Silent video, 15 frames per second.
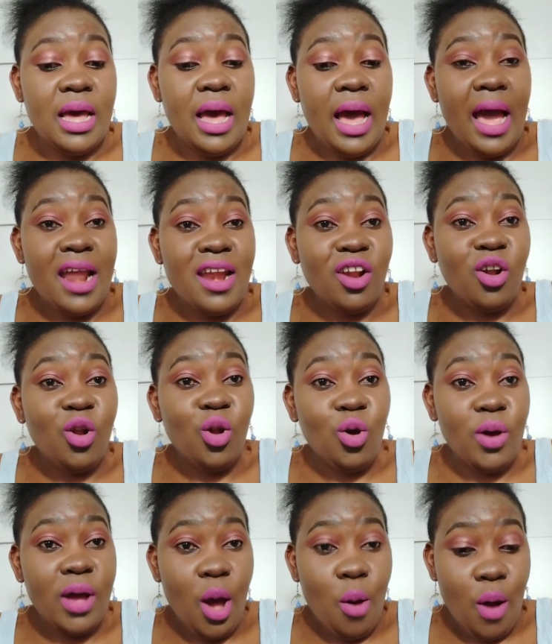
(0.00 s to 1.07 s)
and
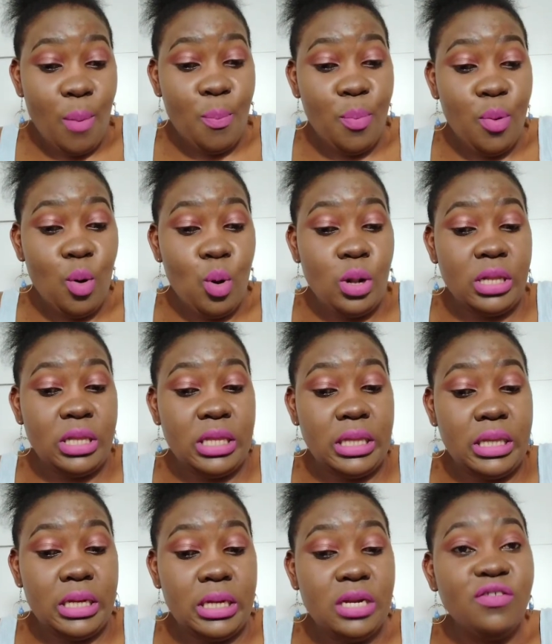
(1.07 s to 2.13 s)
clog our pores,
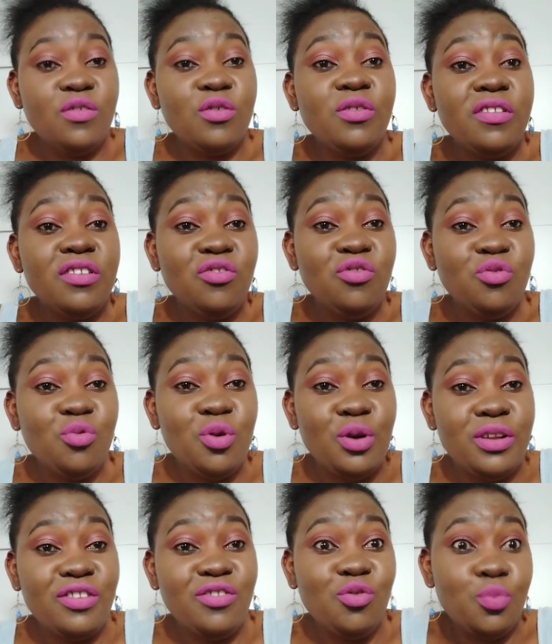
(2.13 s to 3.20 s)
resorting to
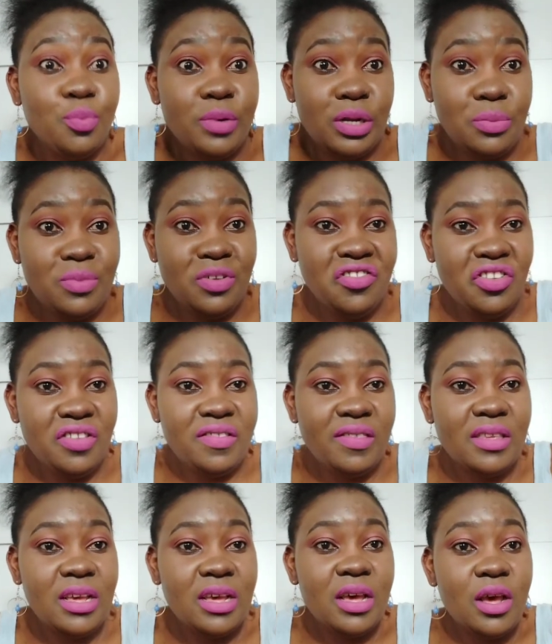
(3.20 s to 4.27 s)
what? To blemishes.
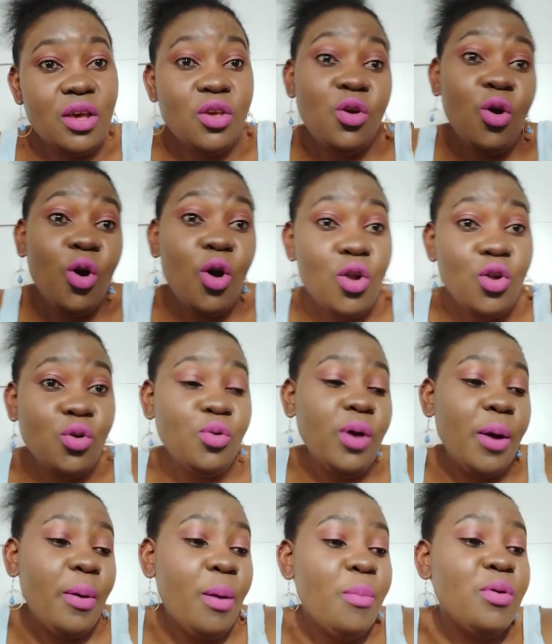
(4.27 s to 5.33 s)
You all know
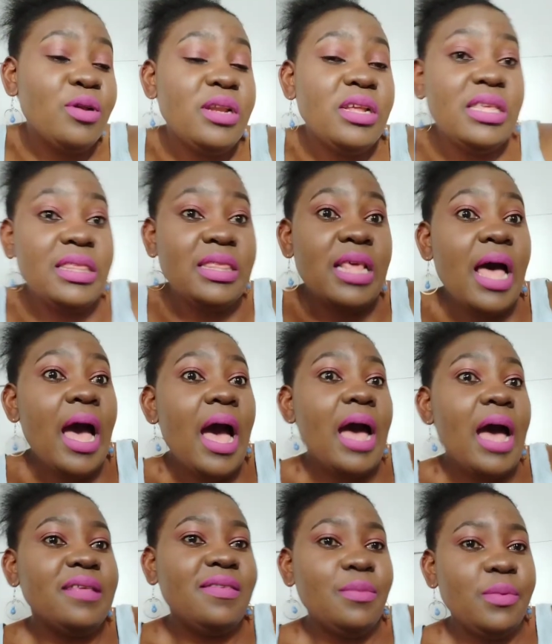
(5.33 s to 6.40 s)
our bodies
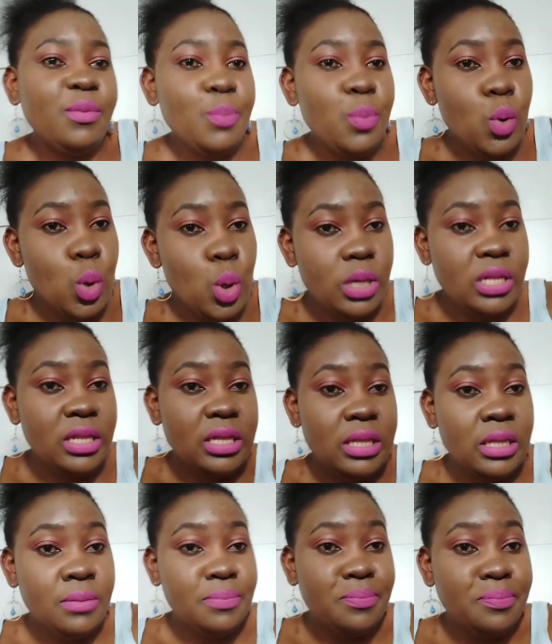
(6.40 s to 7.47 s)
has pores.
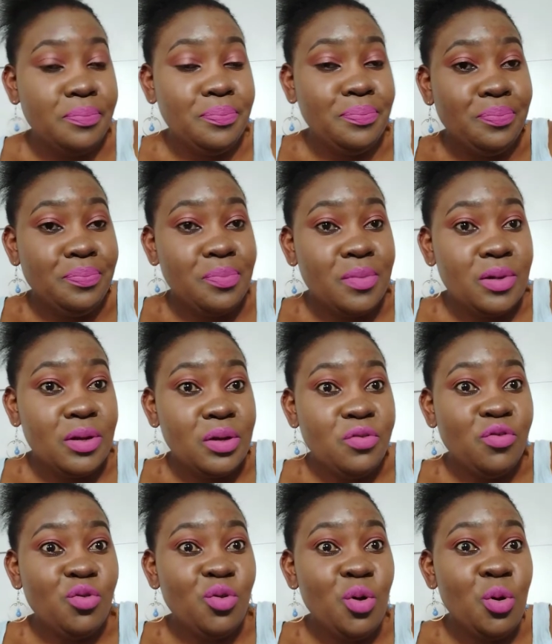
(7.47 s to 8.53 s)

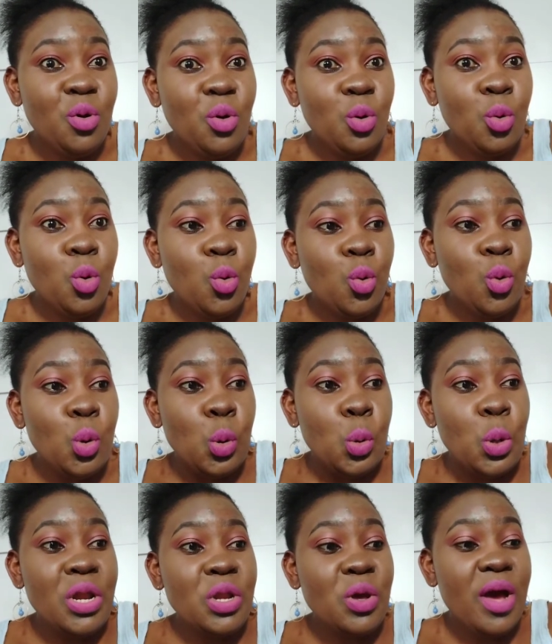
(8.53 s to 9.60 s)
So
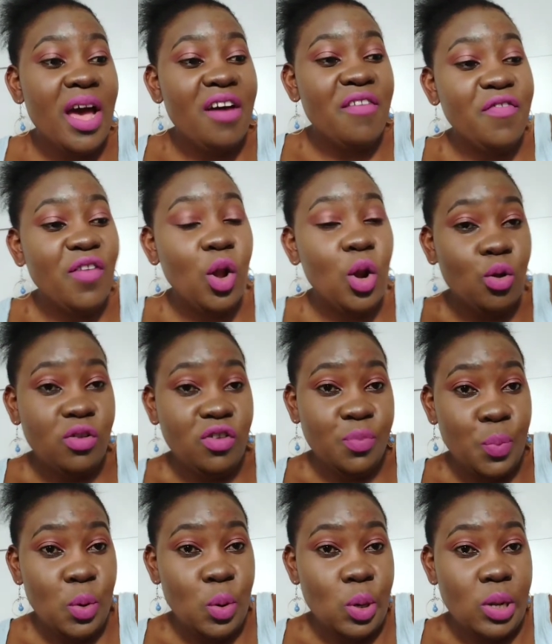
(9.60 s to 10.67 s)
when you have clogged
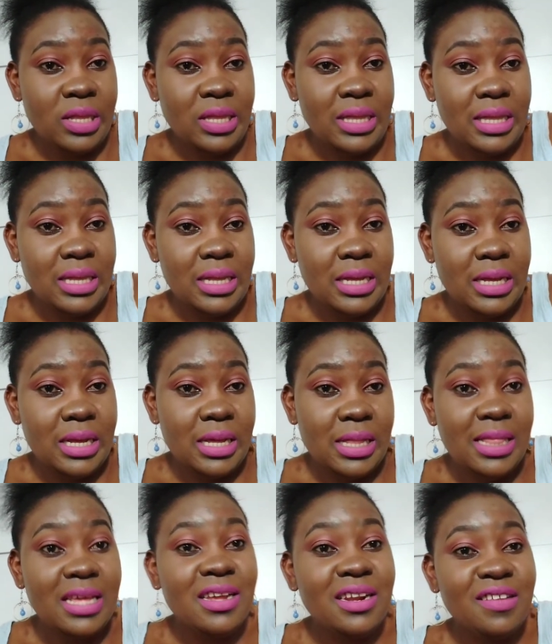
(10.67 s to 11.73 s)
pores,
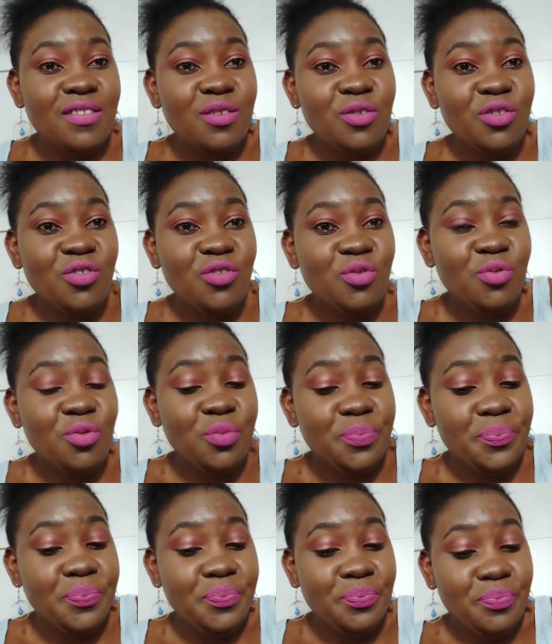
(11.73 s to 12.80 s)
they resort to
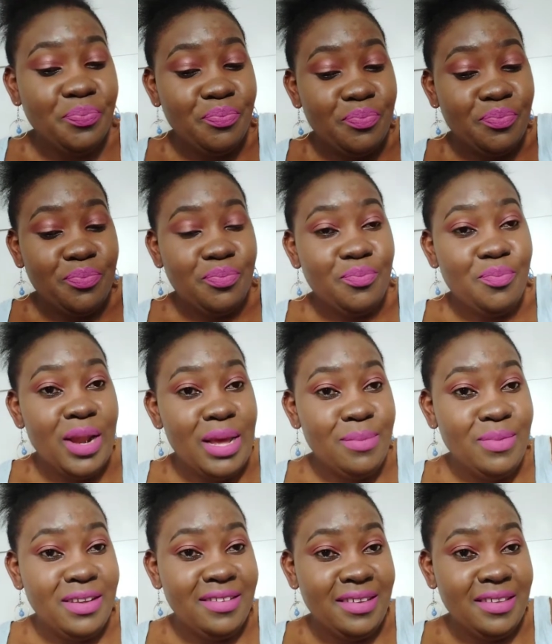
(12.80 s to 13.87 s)

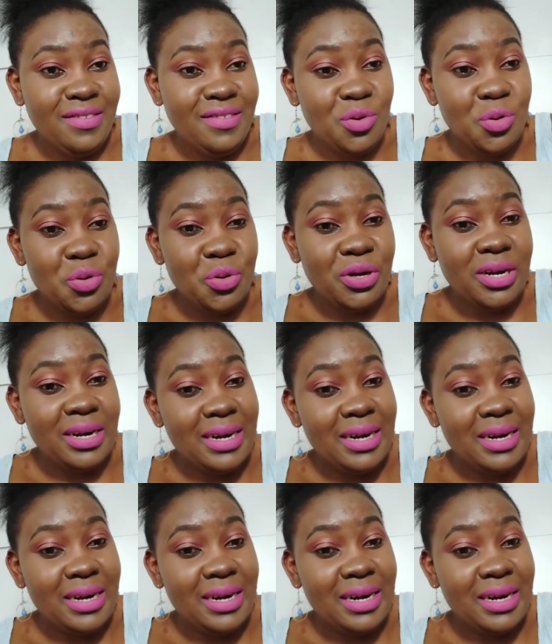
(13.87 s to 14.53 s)
blemishes. Or